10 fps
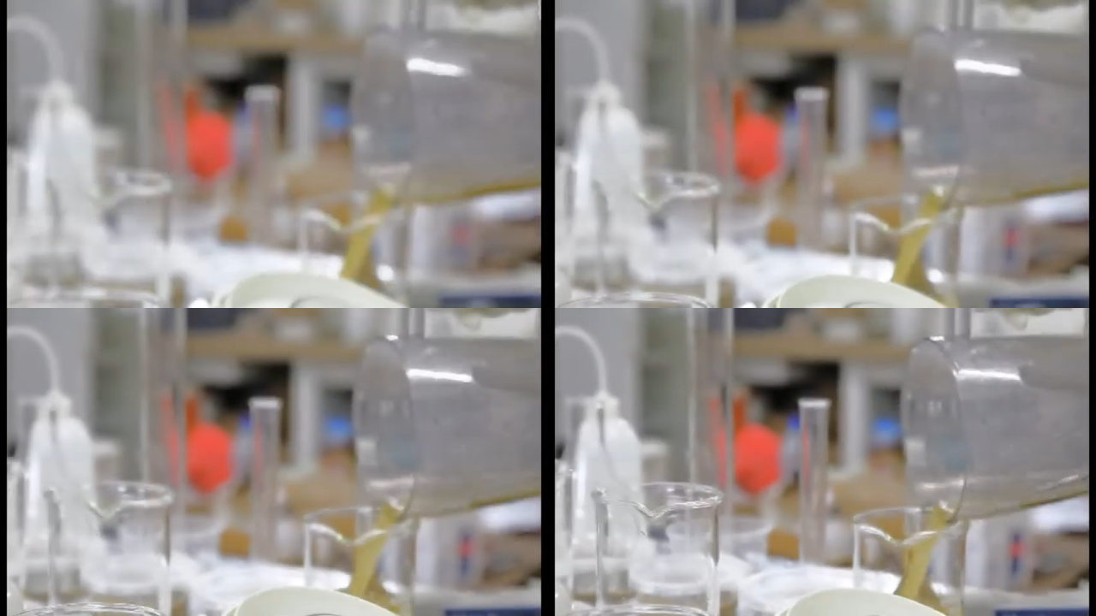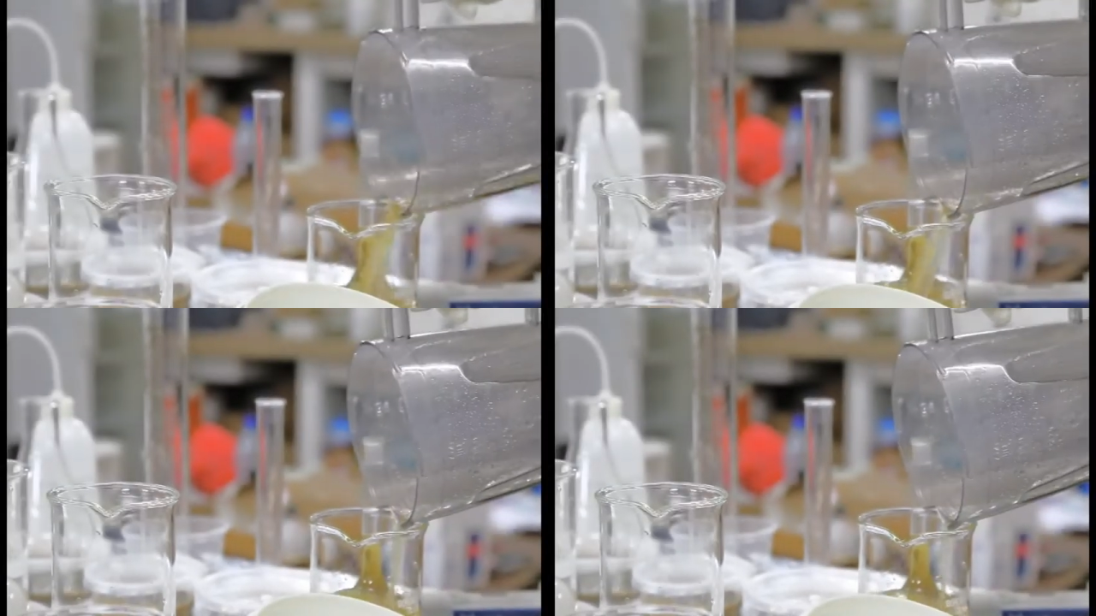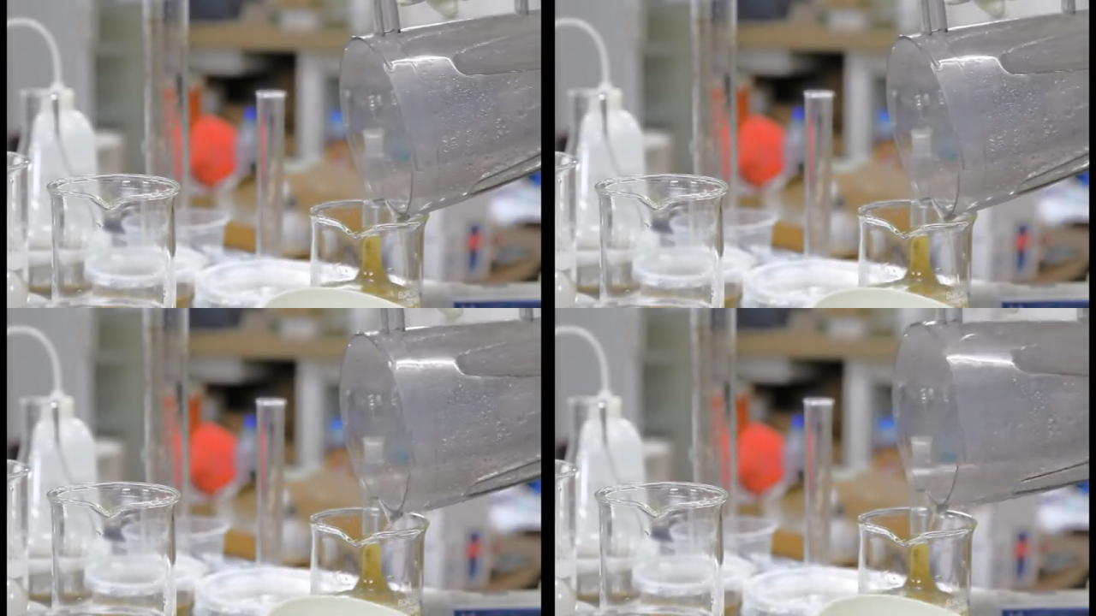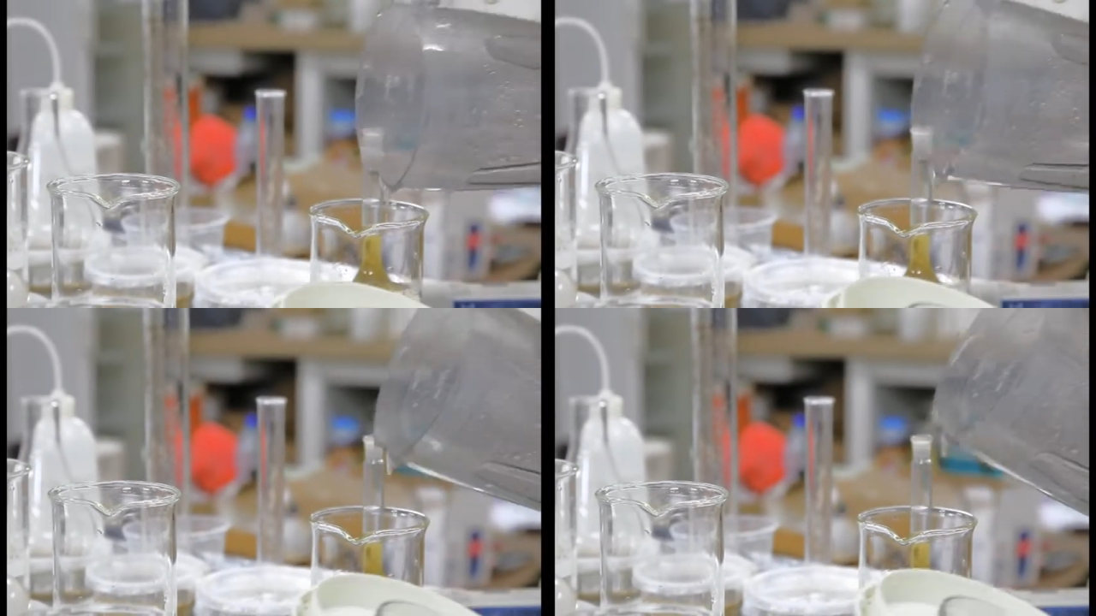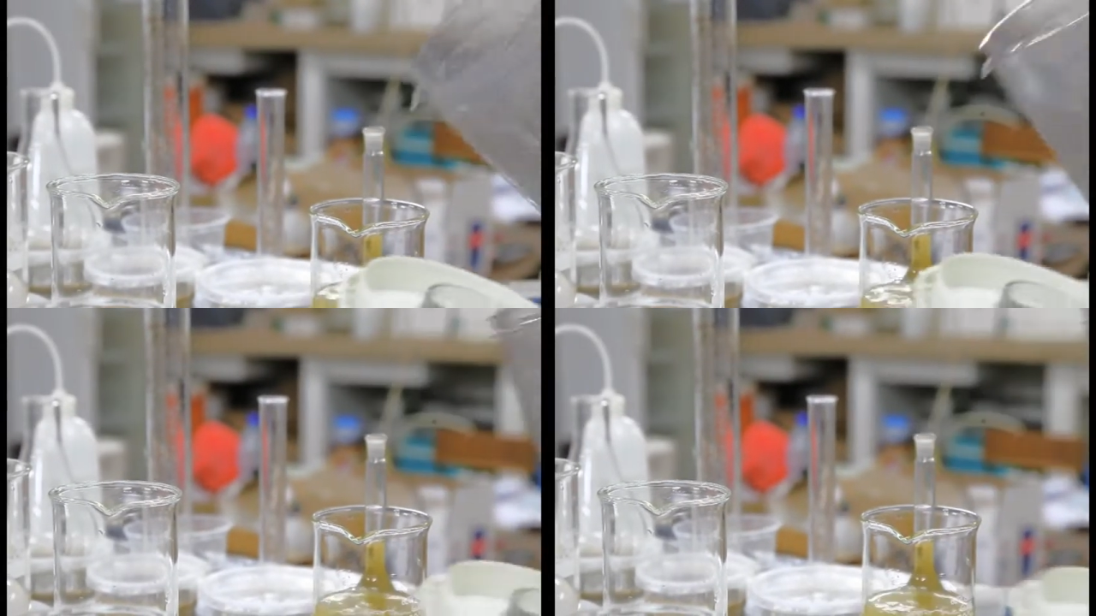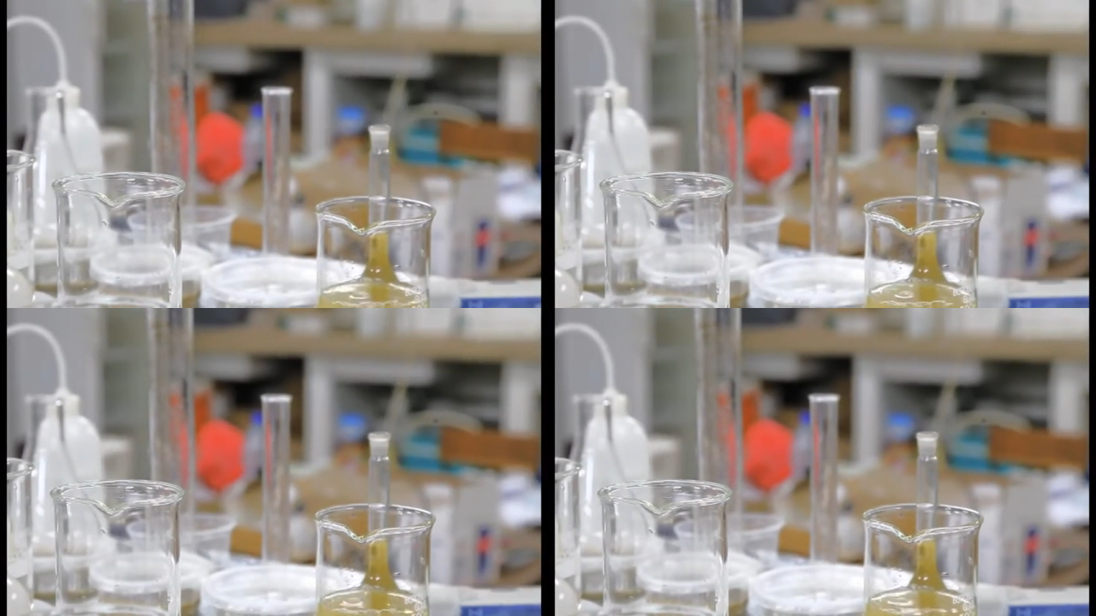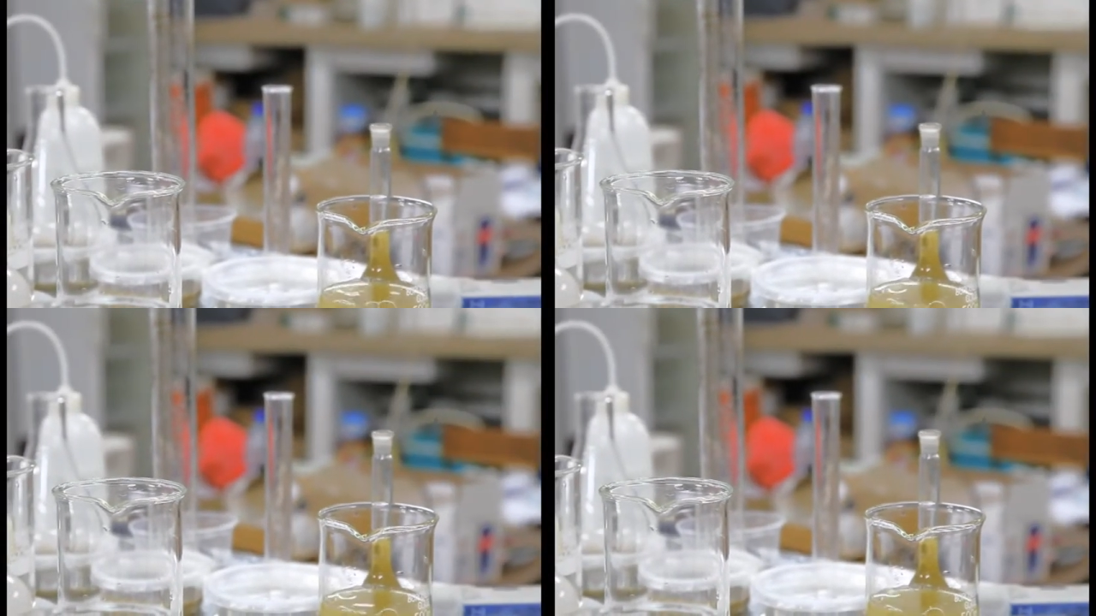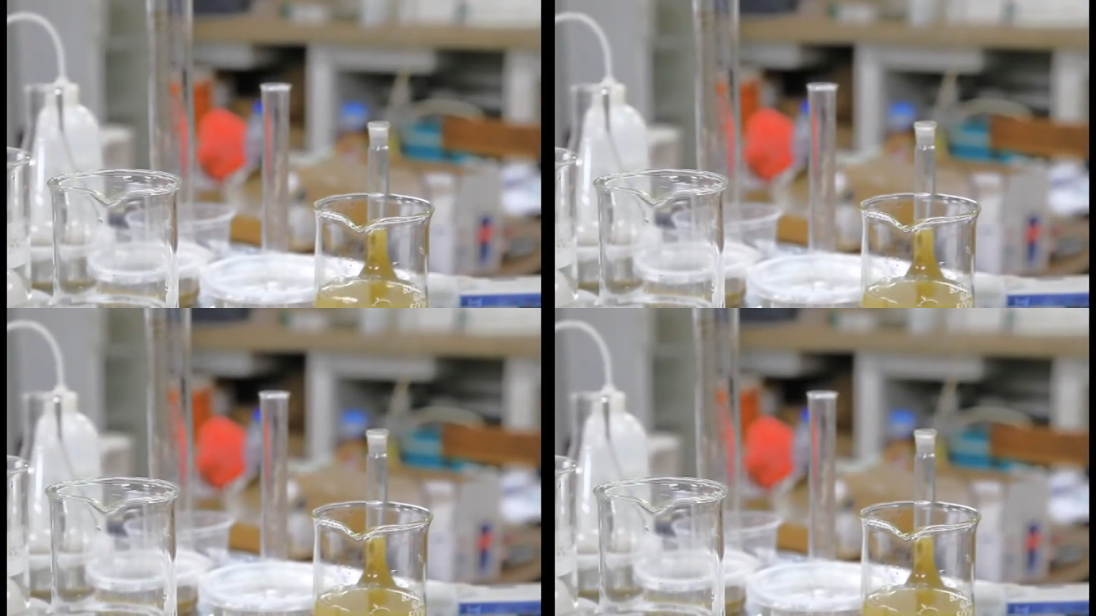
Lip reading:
(no speaker visible)